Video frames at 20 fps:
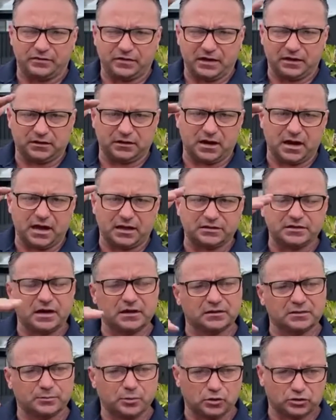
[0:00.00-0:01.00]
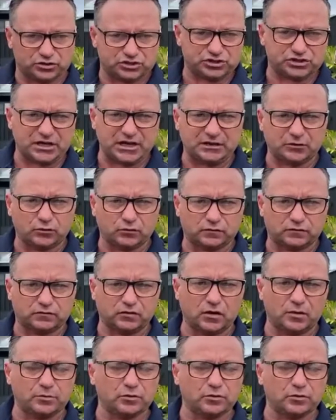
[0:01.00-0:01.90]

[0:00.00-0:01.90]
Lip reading: then a color bond sheet on top.